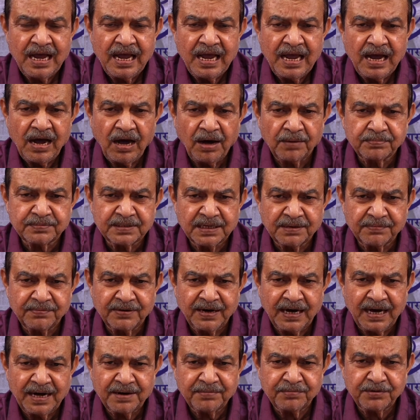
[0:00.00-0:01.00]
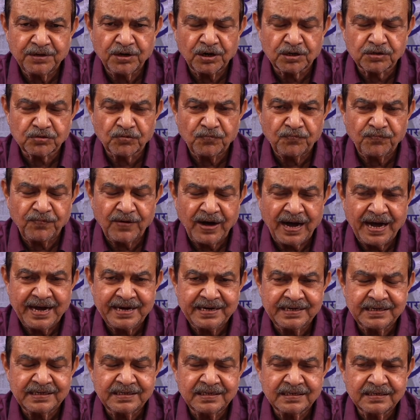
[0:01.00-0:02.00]
of the verb. You have to
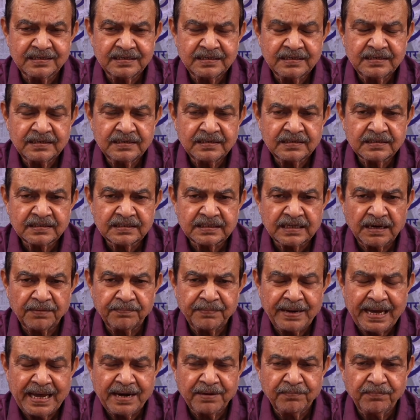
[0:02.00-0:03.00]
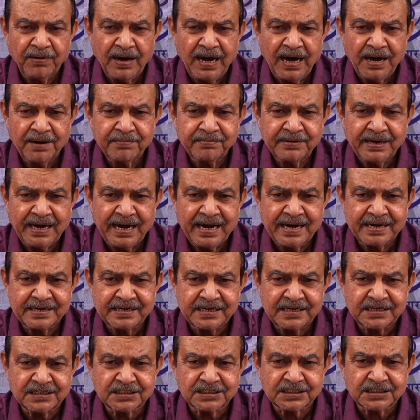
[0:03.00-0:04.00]
find the main verb and
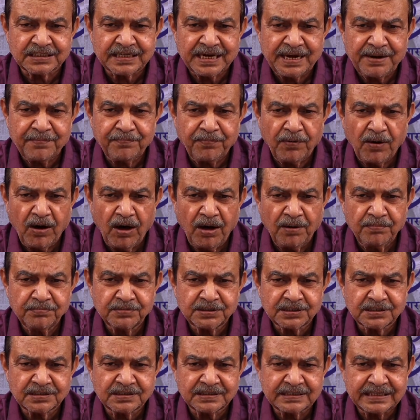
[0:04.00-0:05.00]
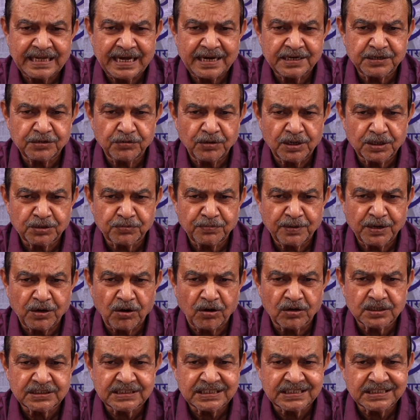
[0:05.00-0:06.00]
its three forms, that you have to be
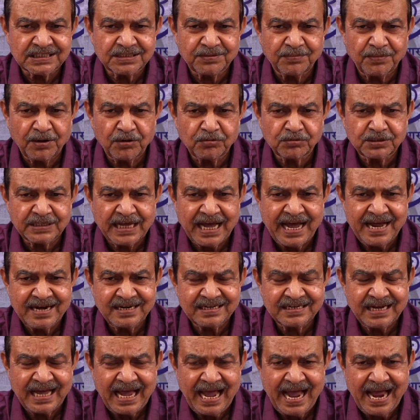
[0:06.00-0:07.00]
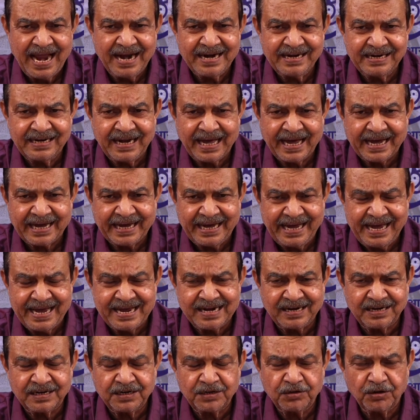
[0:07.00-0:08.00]
conscious about that. And
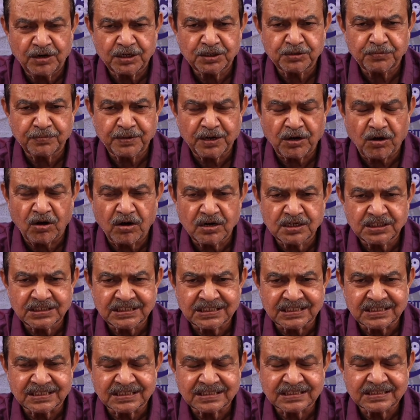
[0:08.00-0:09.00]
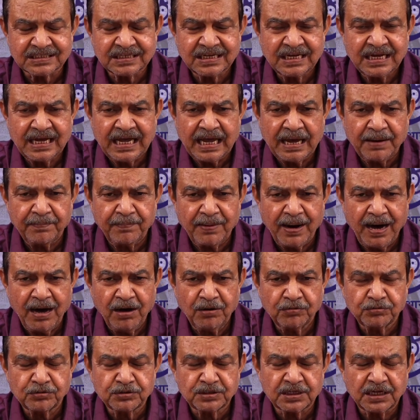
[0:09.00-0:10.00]
again, you have to be conscious
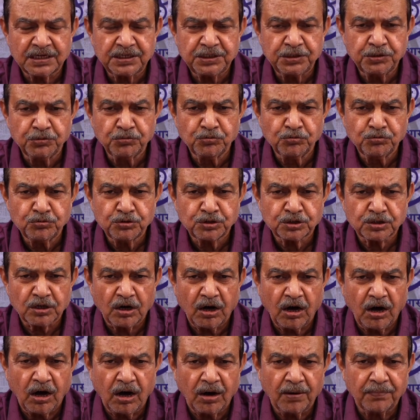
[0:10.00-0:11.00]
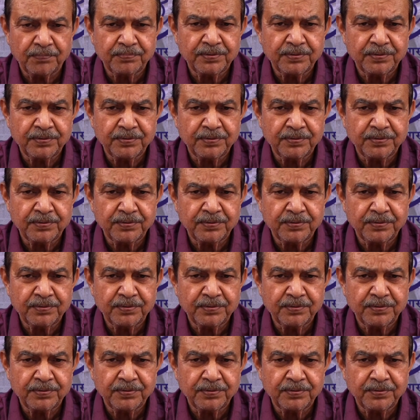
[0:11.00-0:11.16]
about the use of